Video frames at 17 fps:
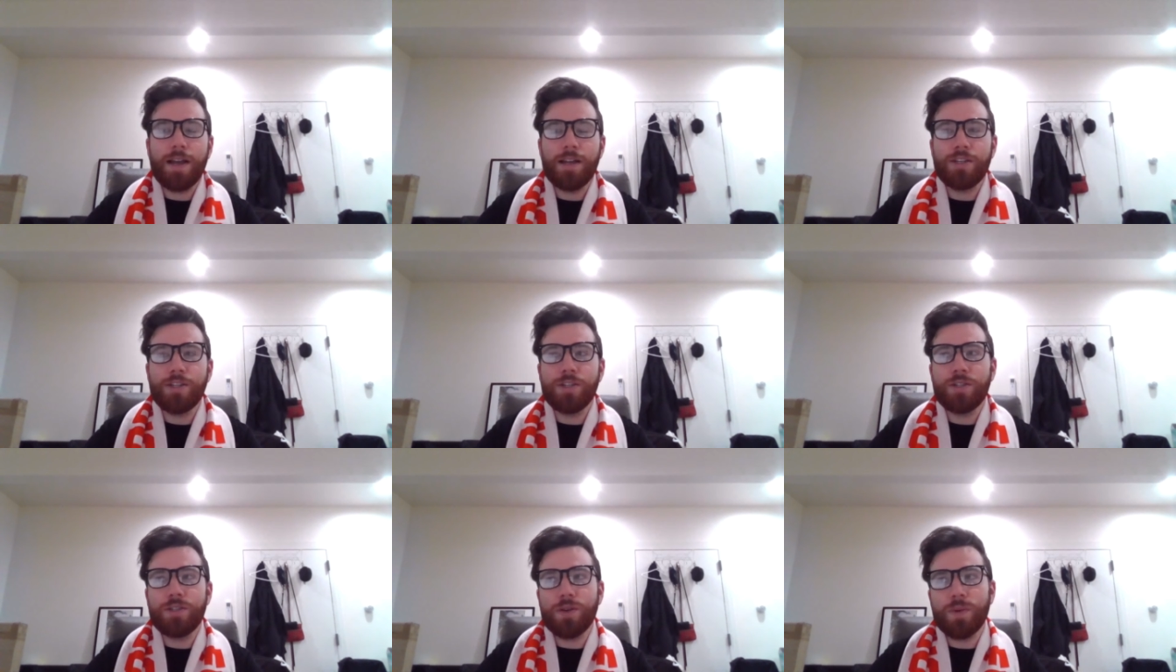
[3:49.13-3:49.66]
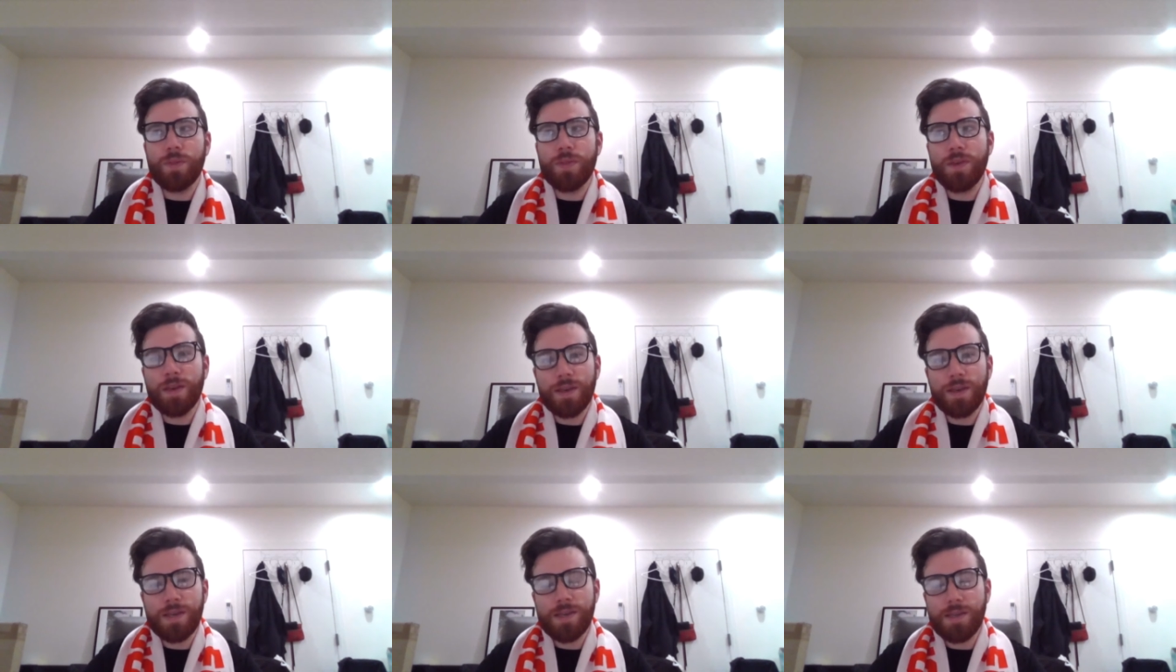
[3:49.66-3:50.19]
I just don't
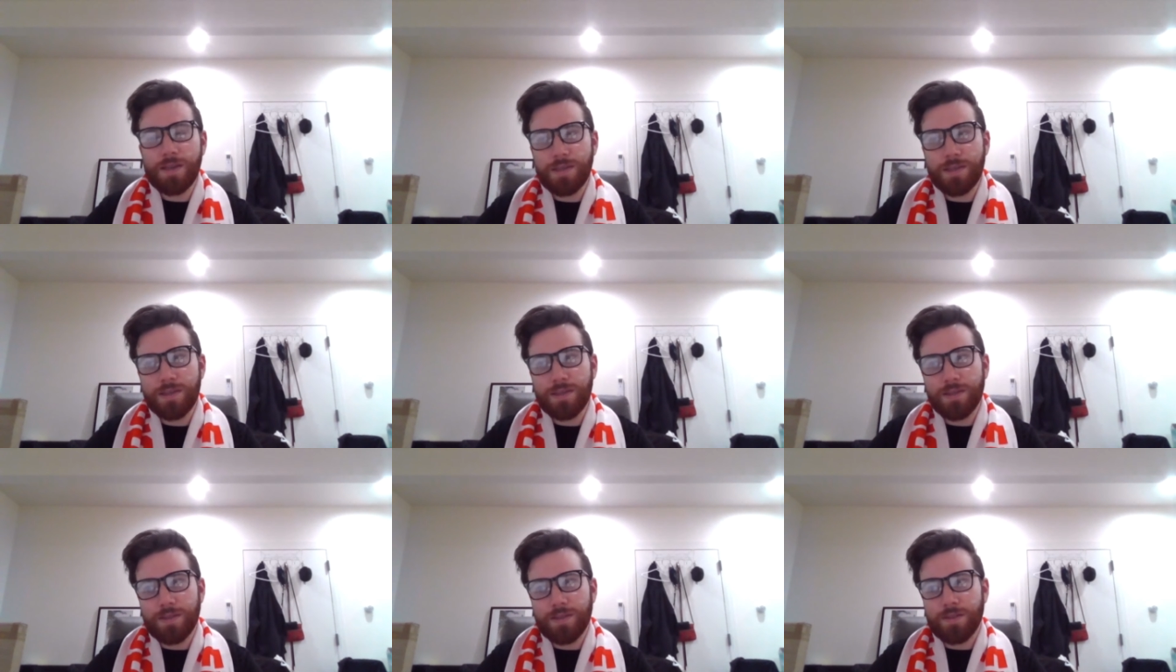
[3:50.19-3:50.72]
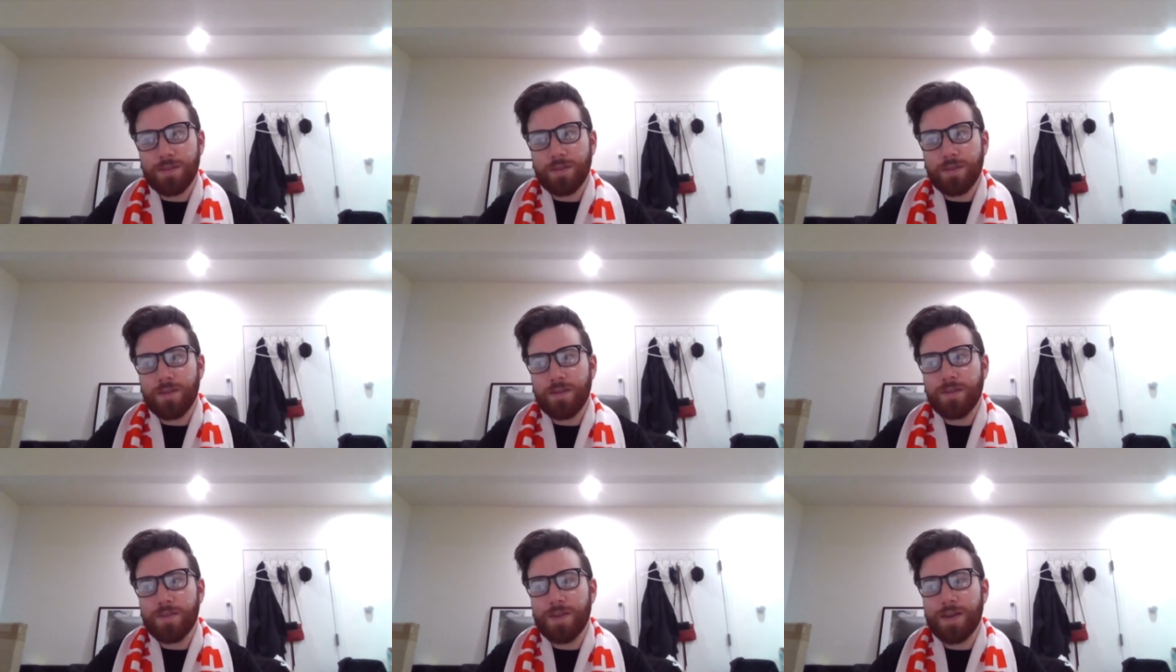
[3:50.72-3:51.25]
think he's
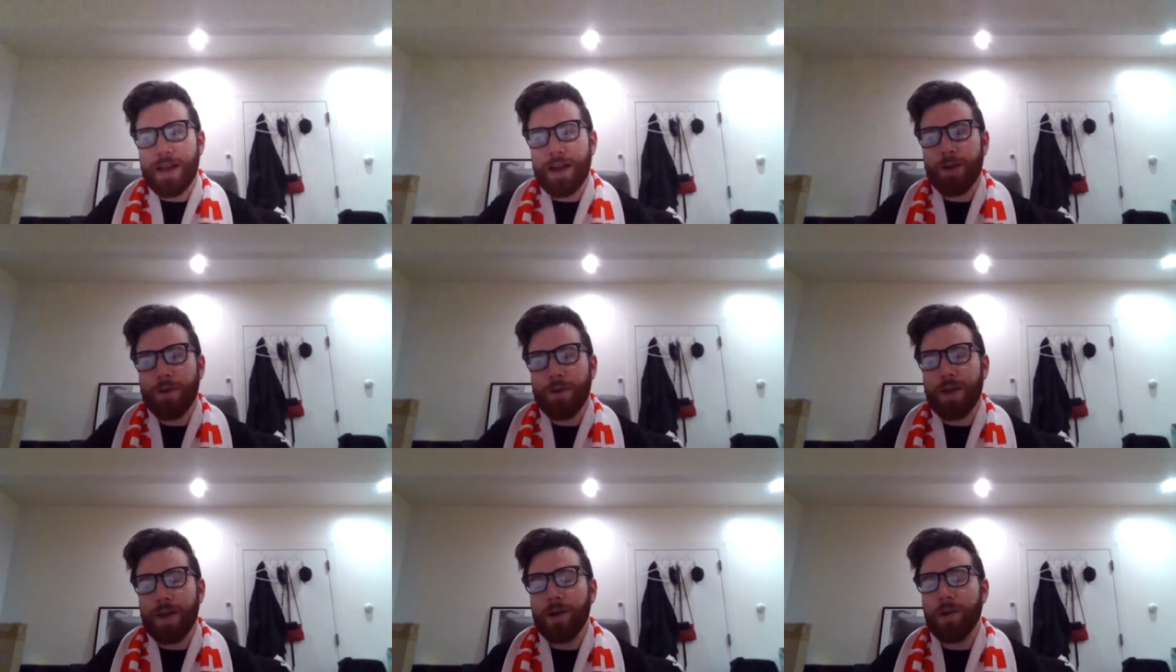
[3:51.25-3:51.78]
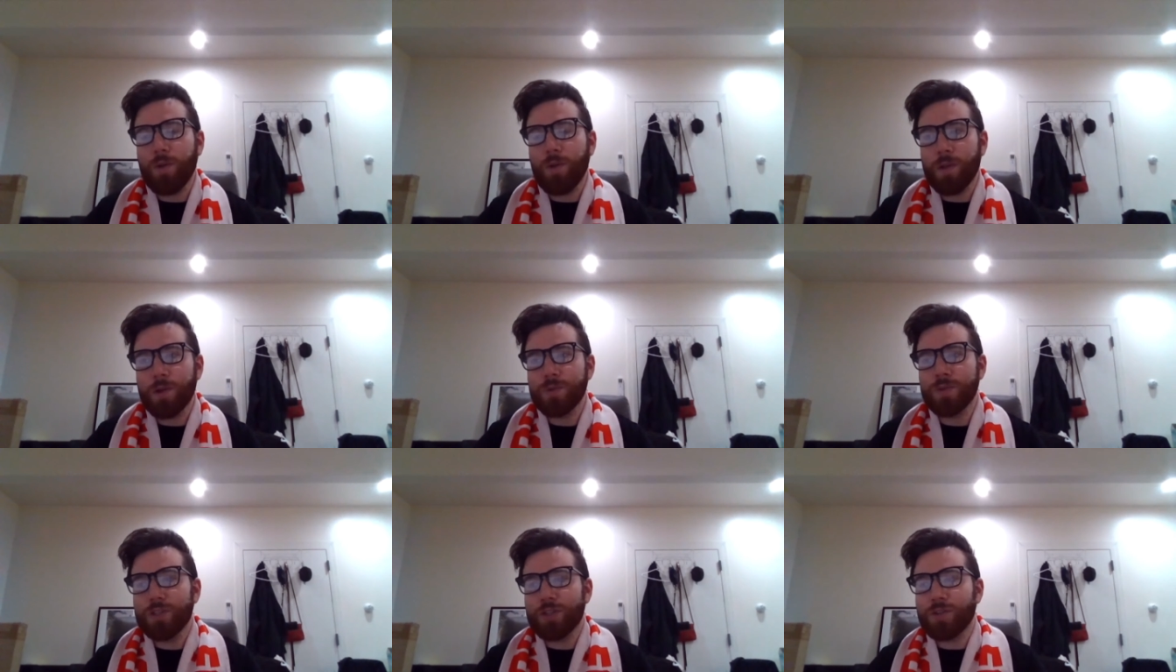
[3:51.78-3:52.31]
an out and out
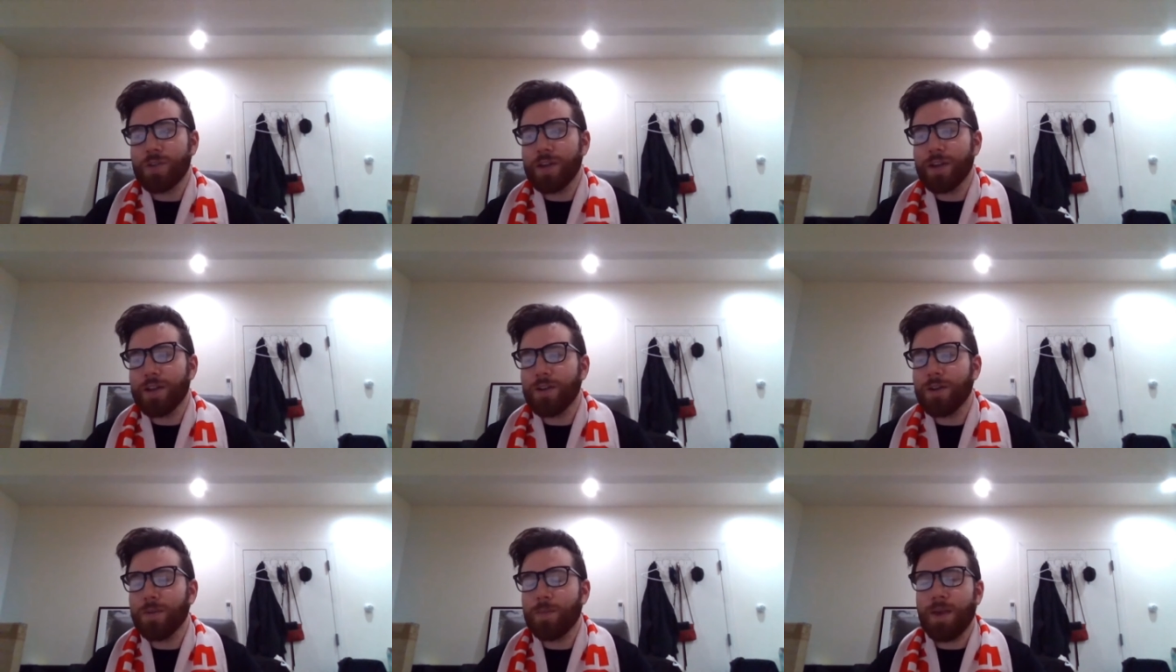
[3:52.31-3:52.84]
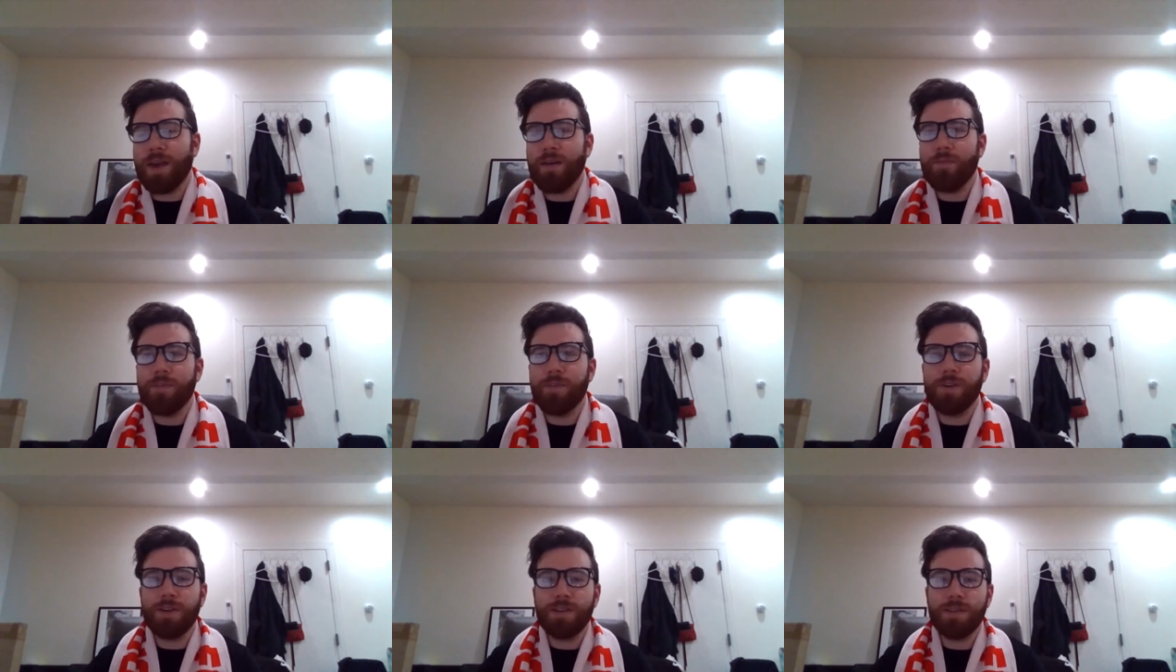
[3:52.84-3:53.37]
lone striker up
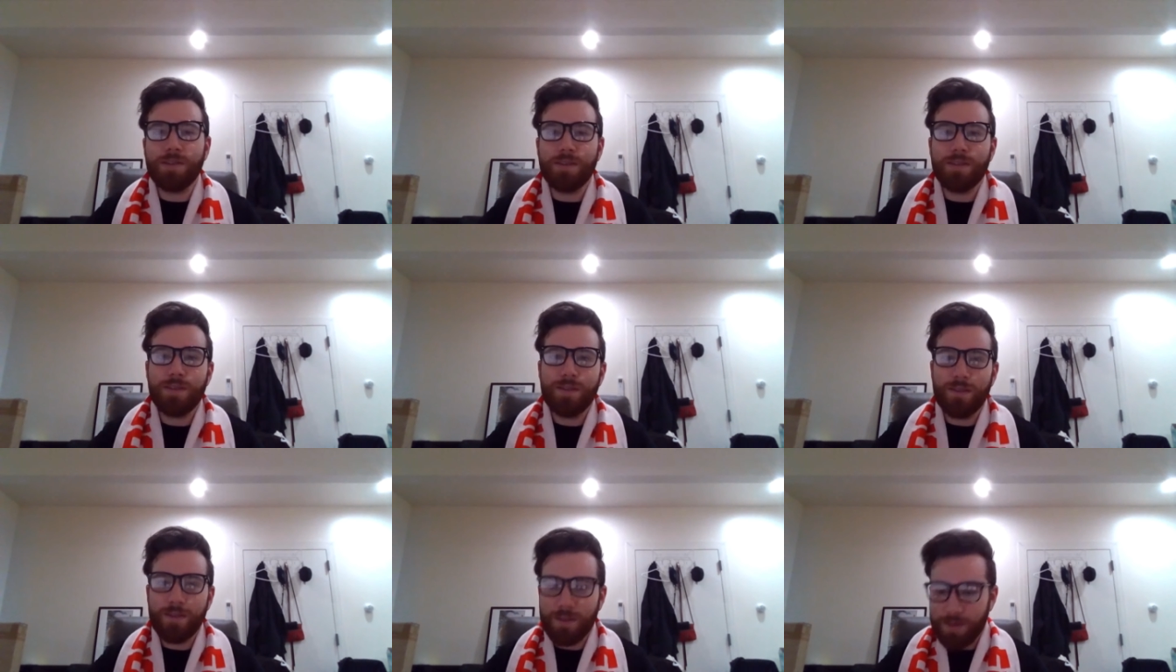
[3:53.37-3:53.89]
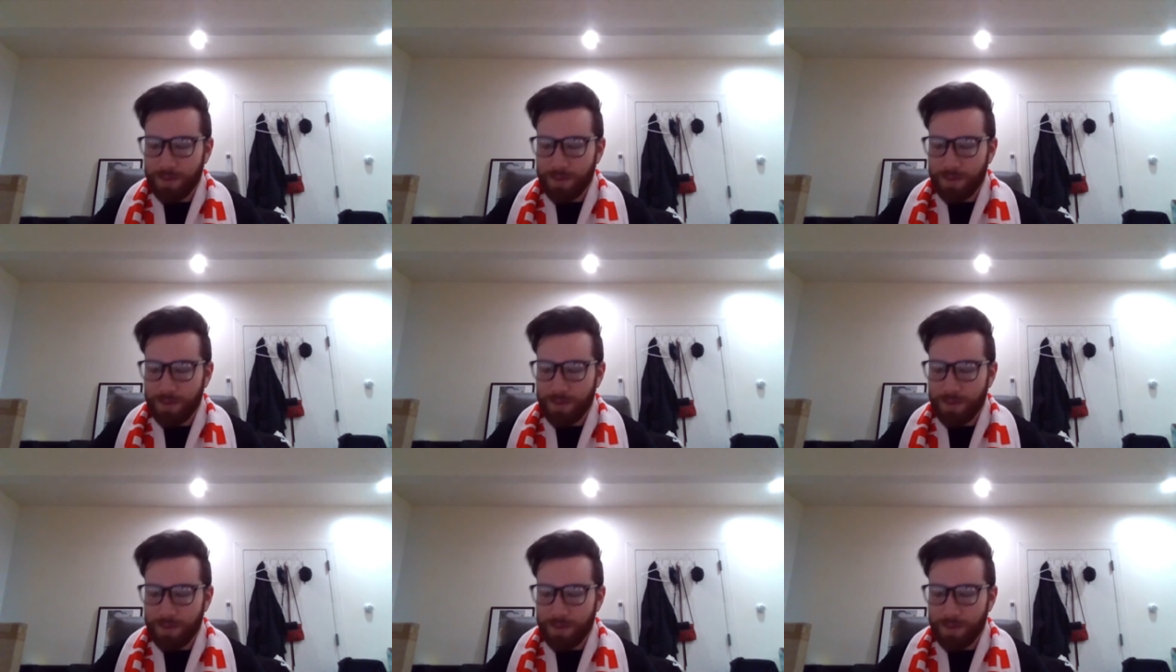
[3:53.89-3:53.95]
top for us.